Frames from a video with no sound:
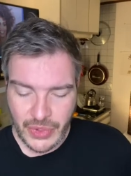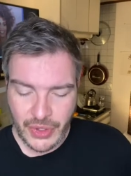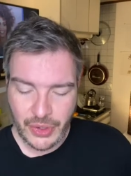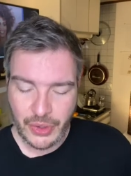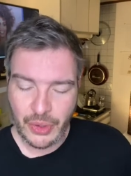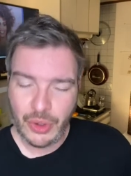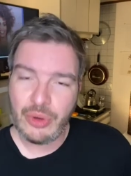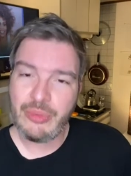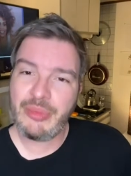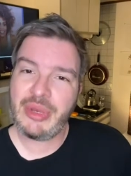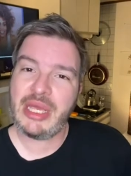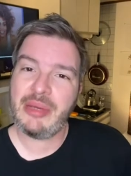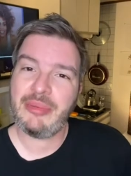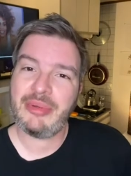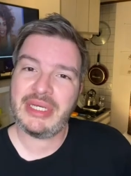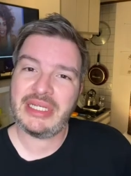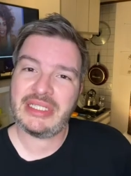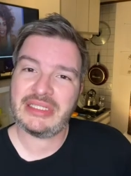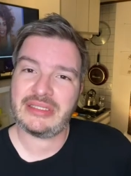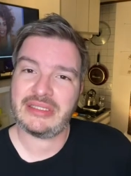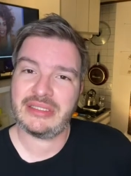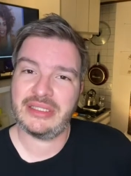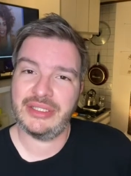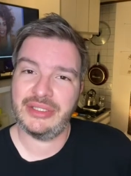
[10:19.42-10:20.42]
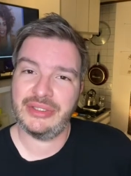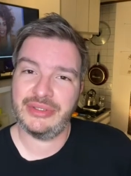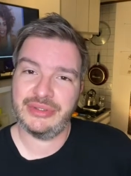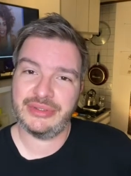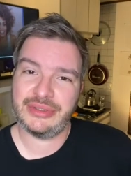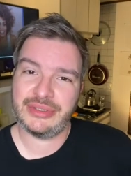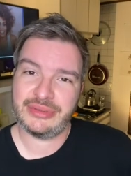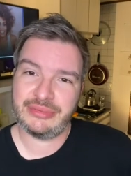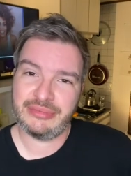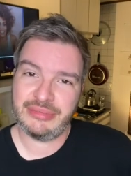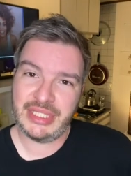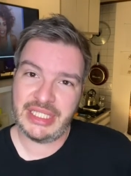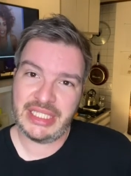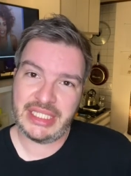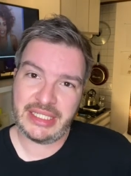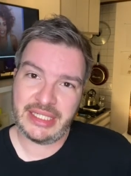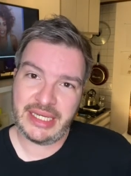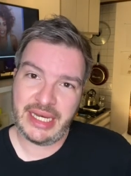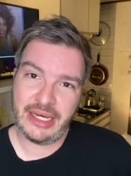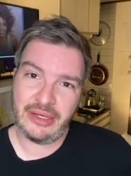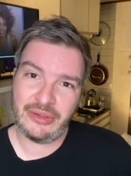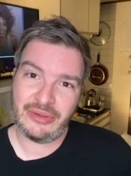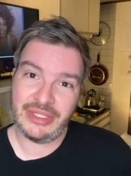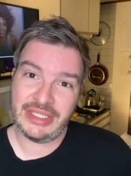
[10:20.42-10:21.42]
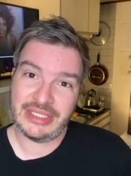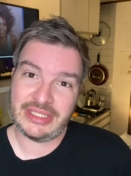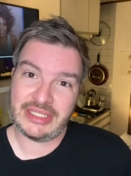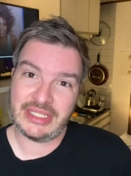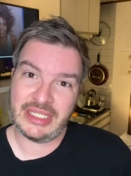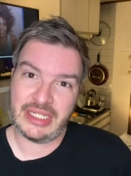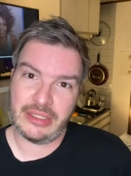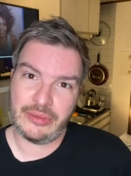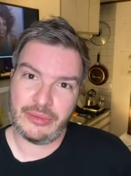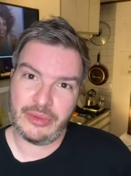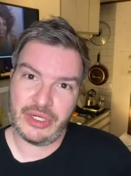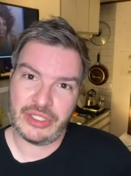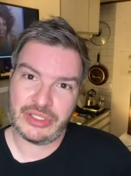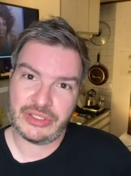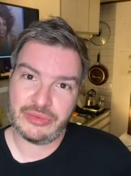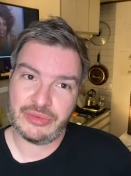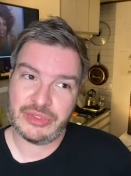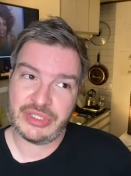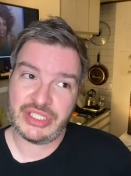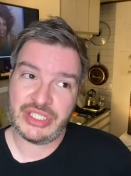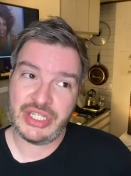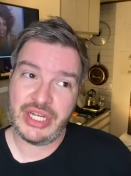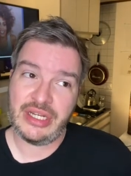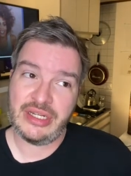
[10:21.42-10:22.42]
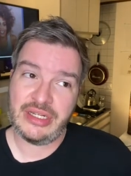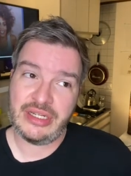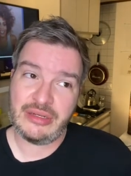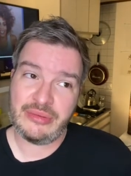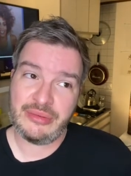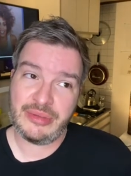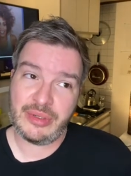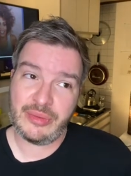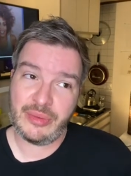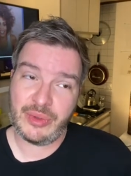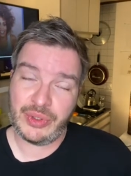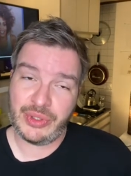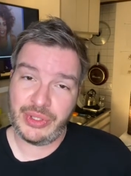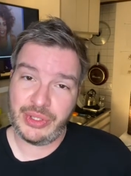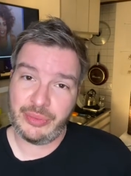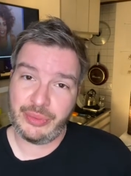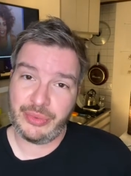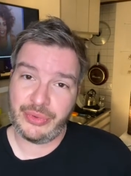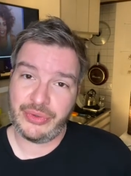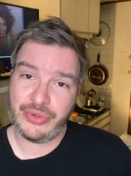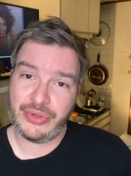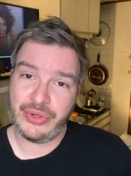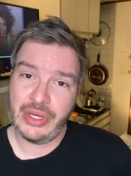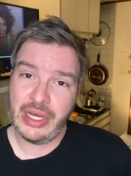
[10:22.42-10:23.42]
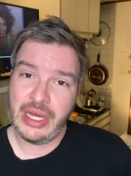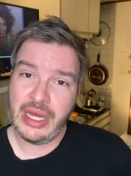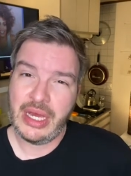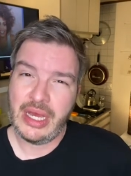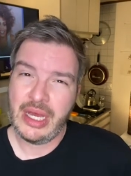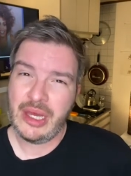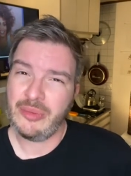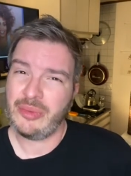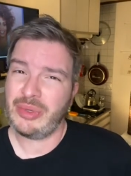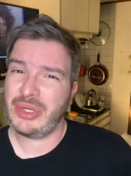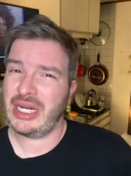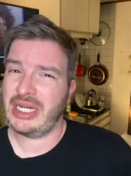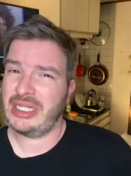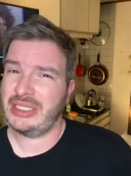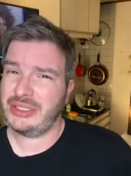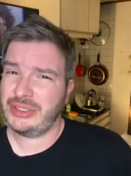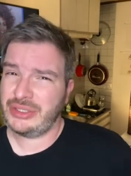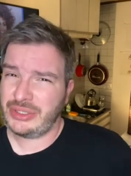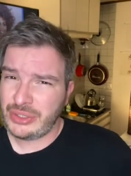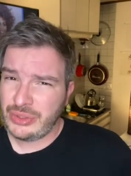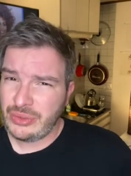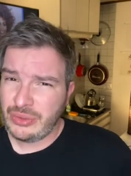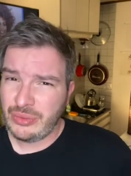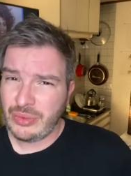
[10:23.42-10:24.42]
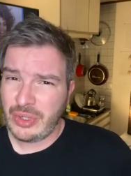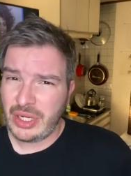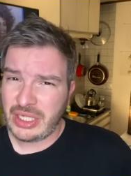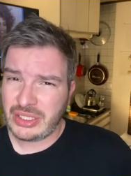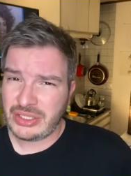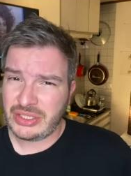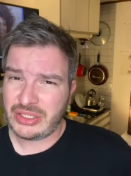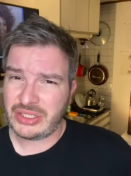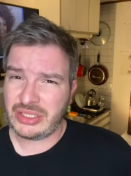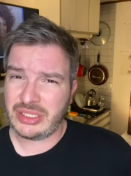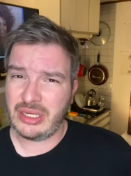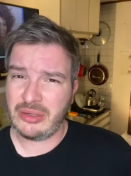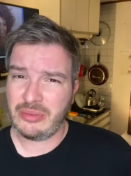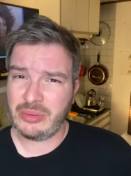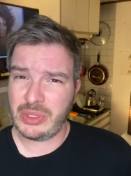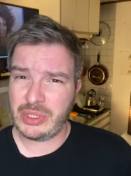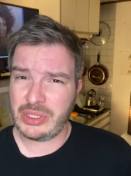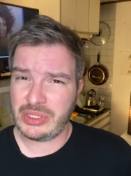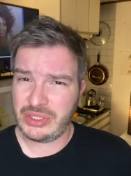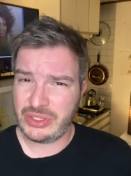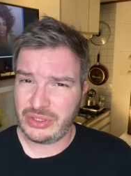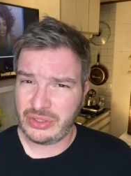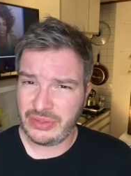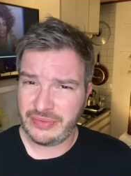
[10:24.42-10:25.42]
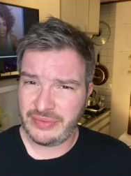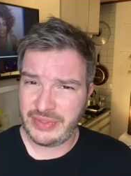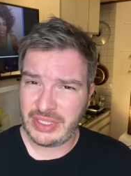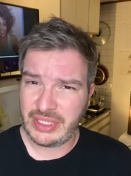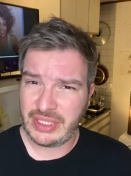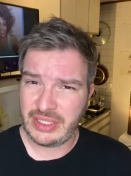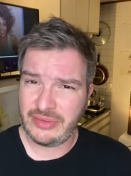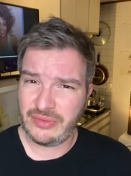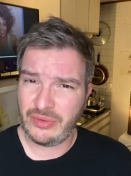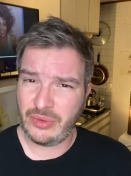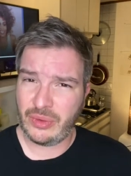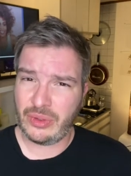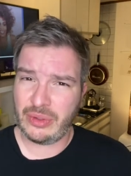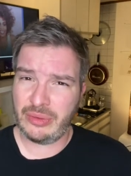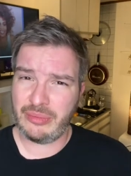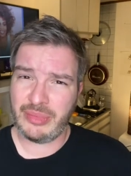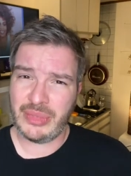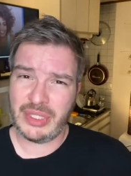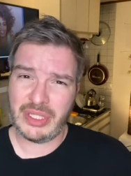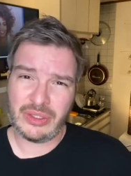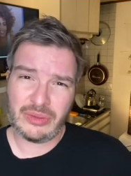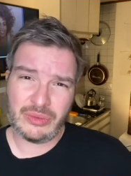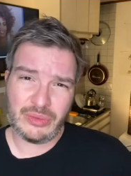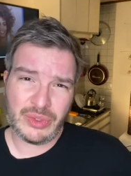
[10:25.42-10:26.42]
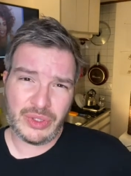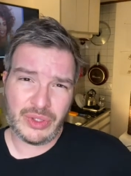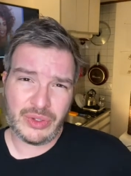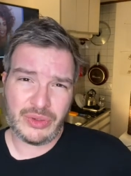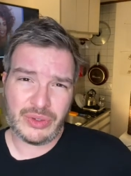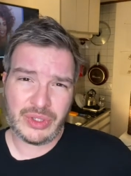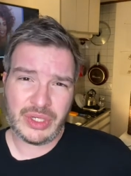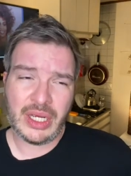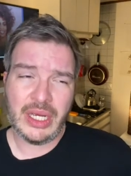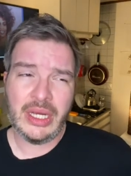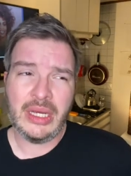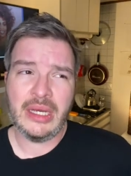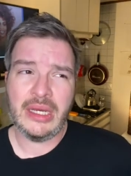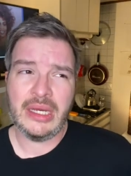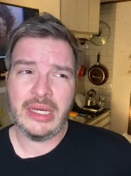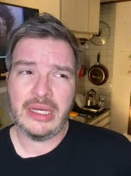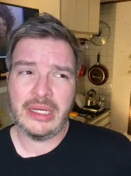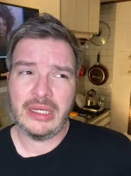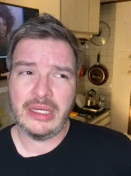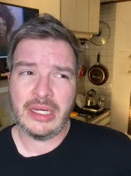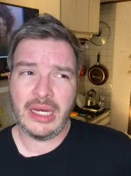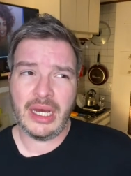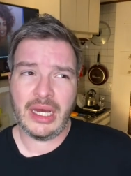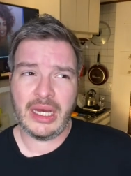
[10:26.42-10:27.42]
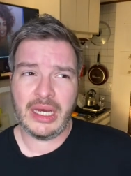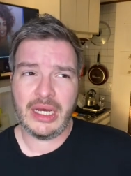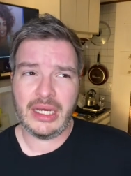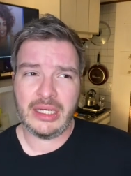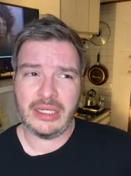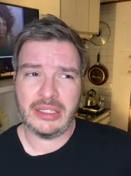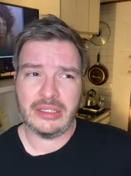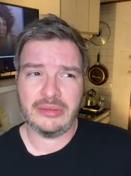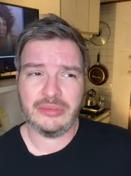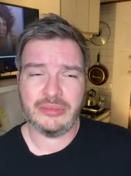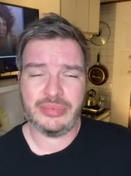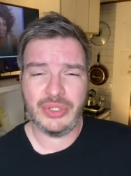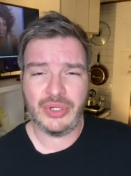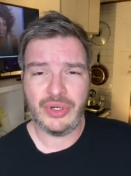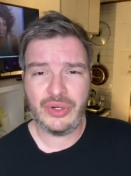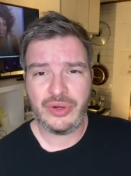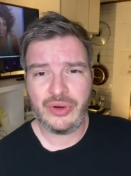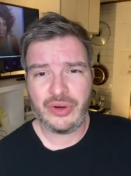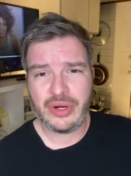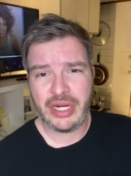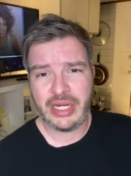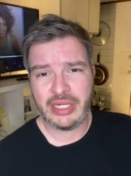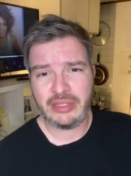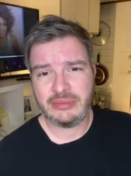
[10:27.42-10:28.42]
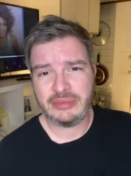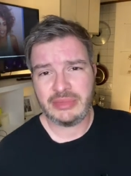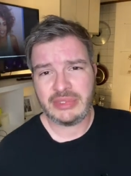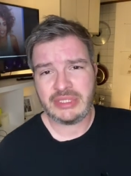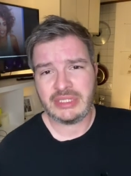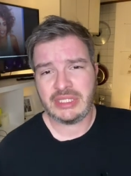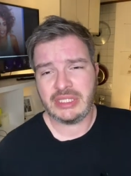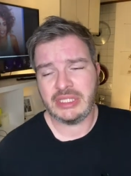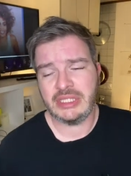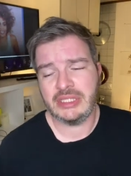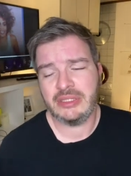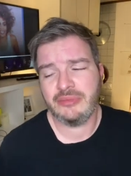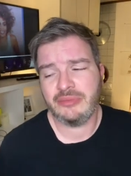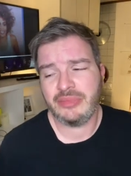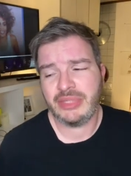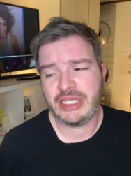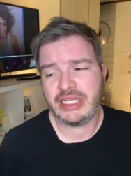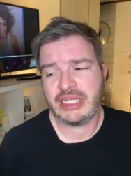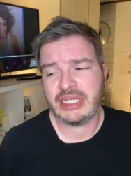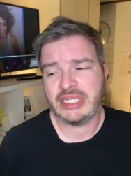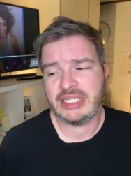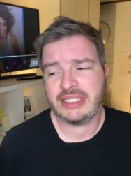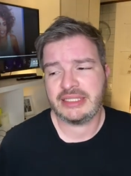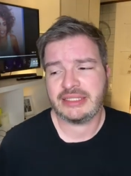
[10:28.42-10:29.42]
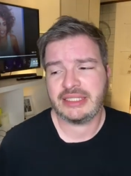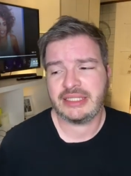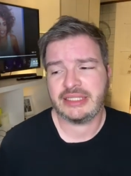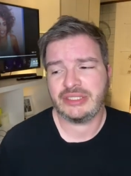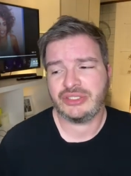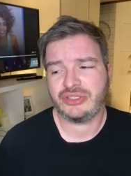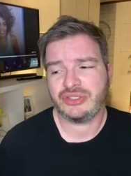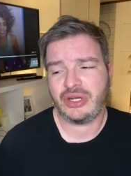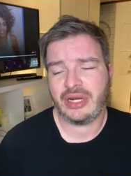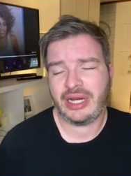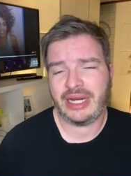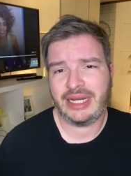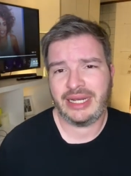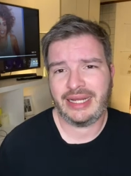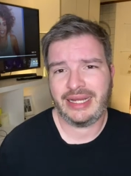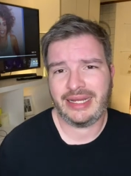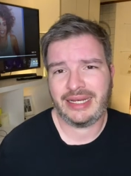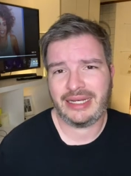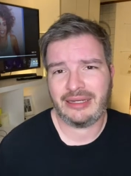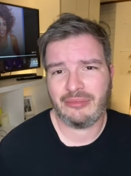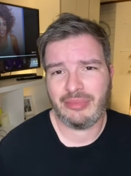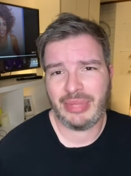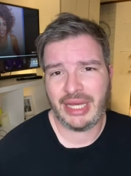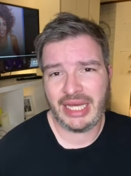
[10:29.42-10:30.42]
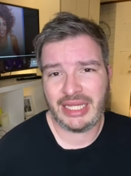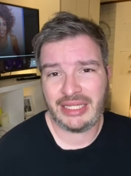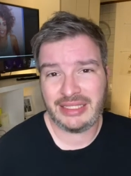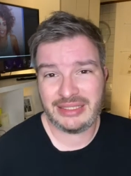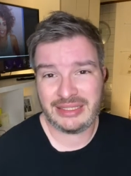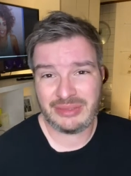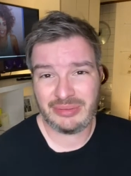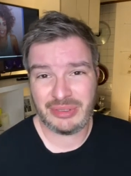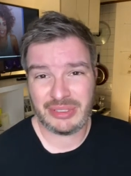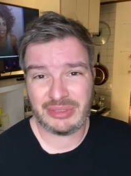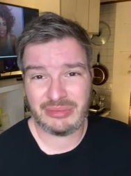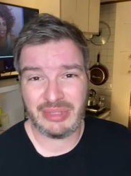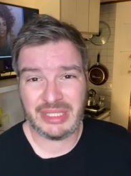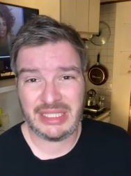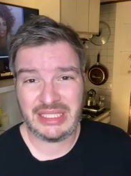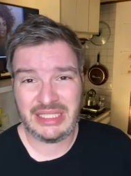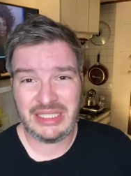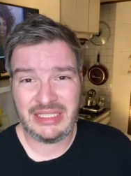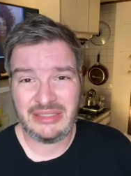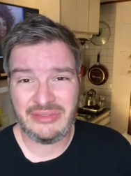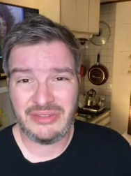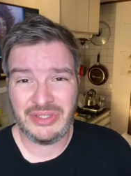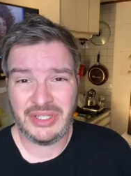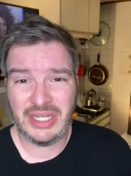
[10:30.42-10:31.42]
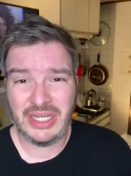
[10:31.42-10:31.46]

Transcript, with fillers: Or maybe it's the news media outlets that I watch, which tend to be more liberal. But I do watch some conservative or middle road uh, programs because I try to get a balanced perspective.